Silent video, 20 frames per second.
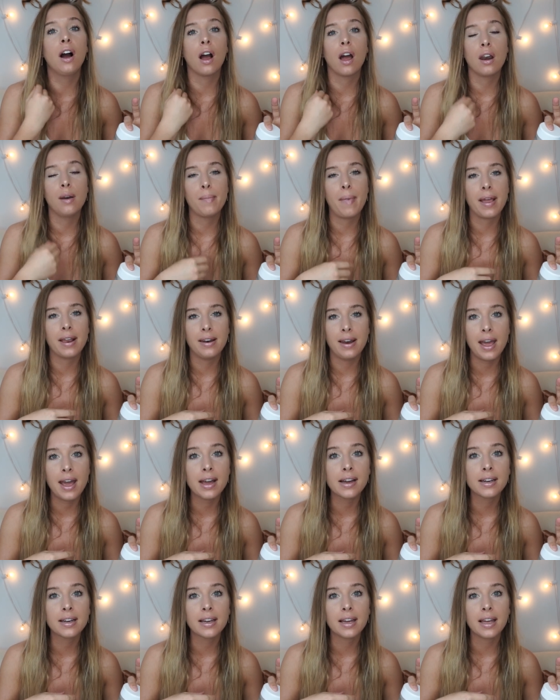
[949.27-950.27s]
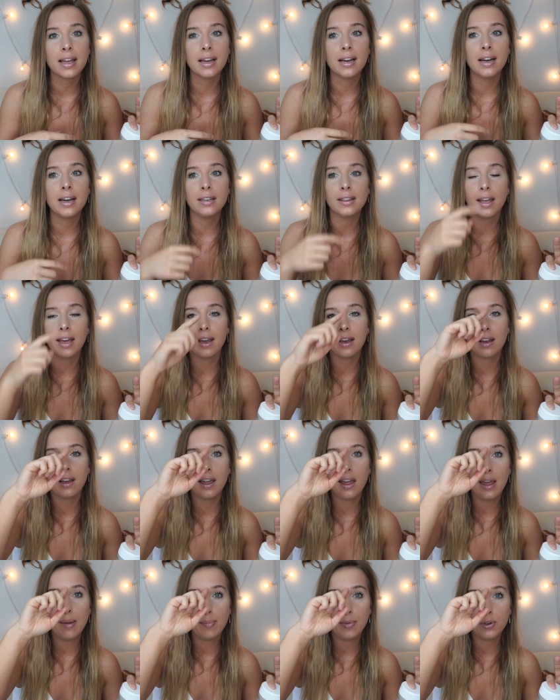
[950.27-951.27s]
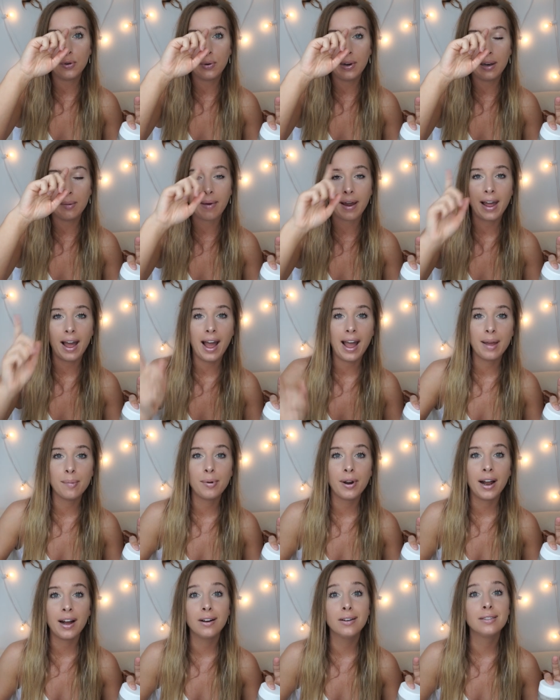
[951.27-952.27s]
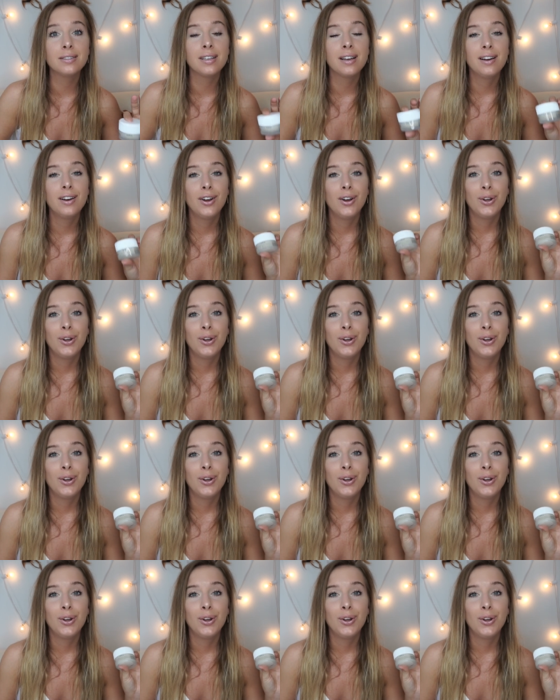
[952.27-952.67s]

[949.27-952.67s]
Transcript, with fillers: on my neck, and like in between my eyebrows.